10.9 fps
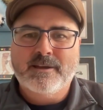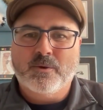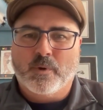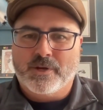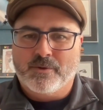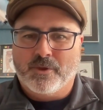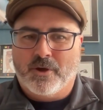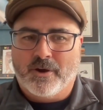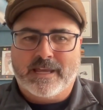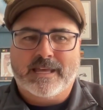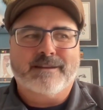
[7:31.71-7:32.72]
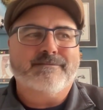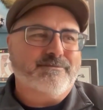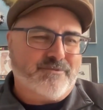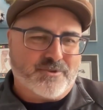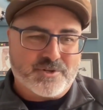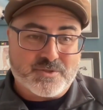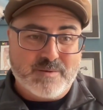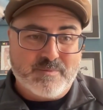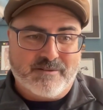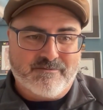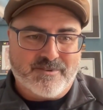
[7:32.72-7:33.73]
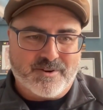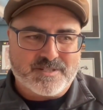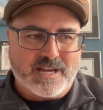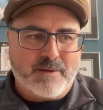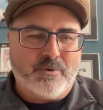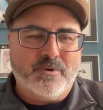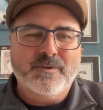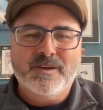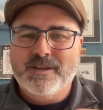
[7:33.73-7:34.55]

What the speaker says: when you log in for streaming, for example.